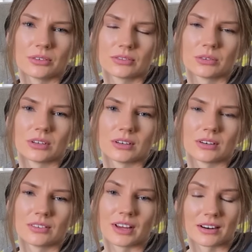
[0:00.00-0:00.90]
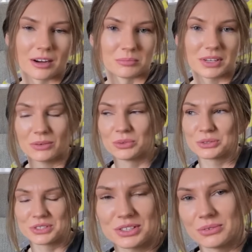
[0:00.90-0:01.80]
for their company, which
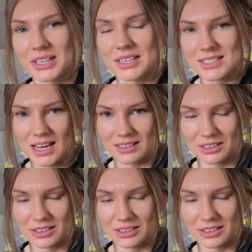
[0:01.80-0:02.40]
was doing exactly